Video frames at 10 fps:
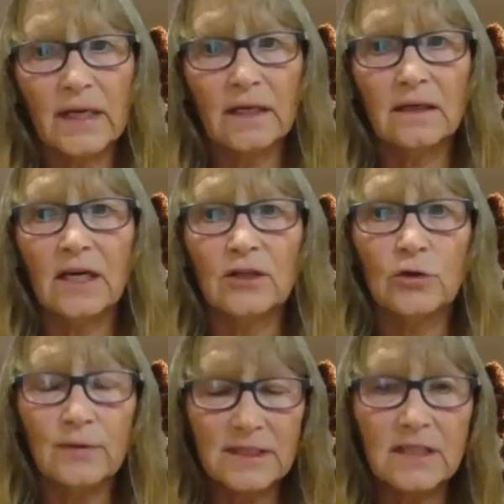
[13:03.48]
we can get
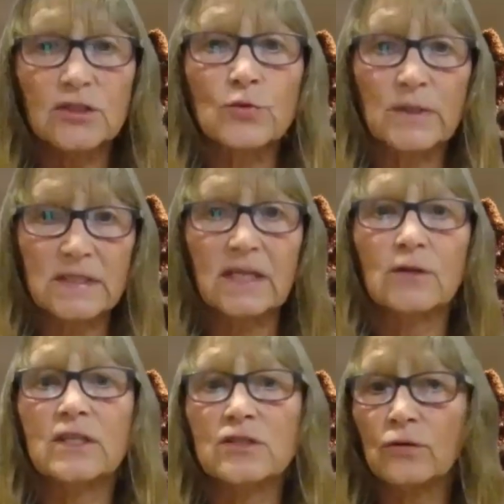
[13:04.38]
you in touch with
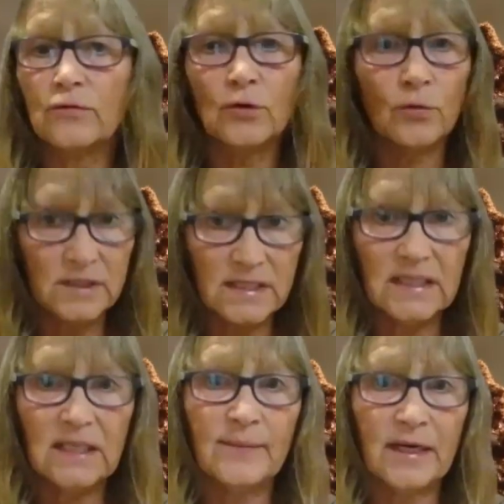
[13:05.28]
Terry. So if you want
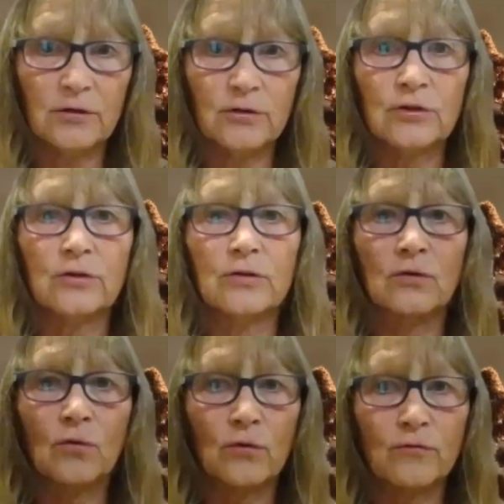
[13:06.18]
to email
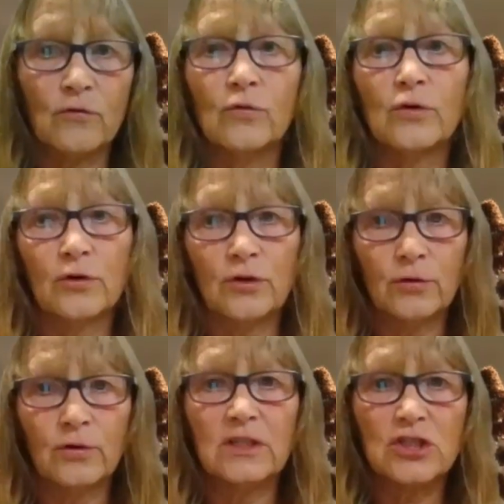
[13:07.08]
her or phone her,
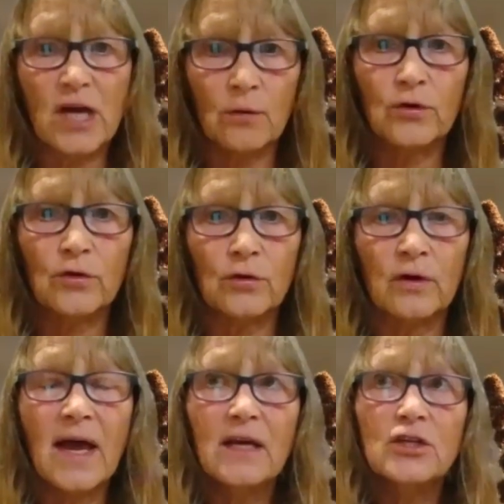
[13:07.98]
you can chat with
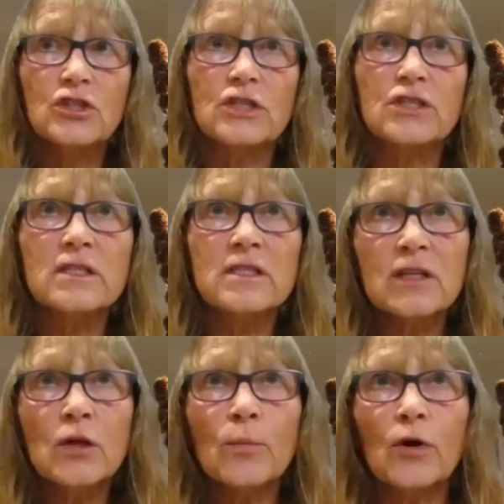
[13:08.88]
her she's
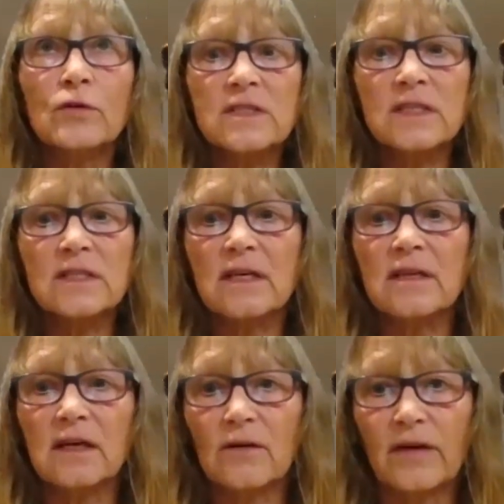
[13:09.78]
just in the process,
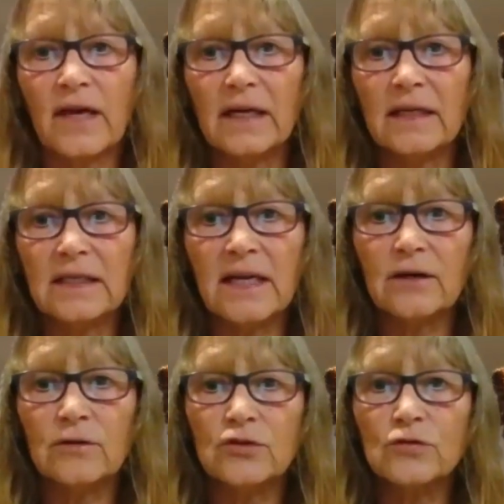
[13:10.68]
I think, of heading
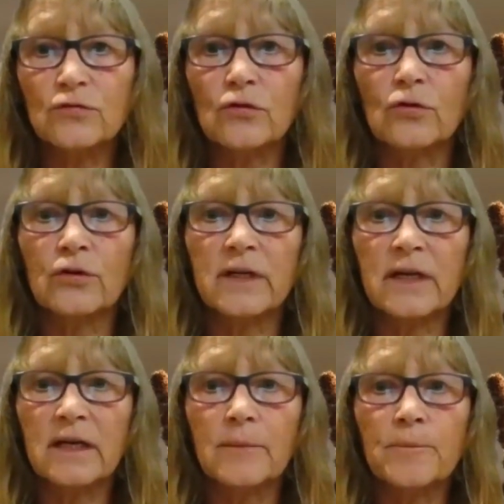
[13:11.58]
down to
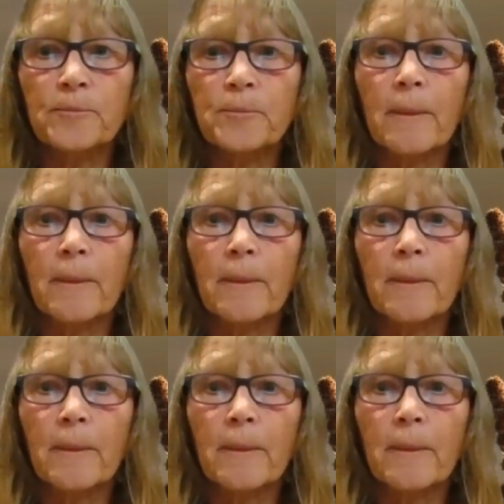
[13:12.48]
Florida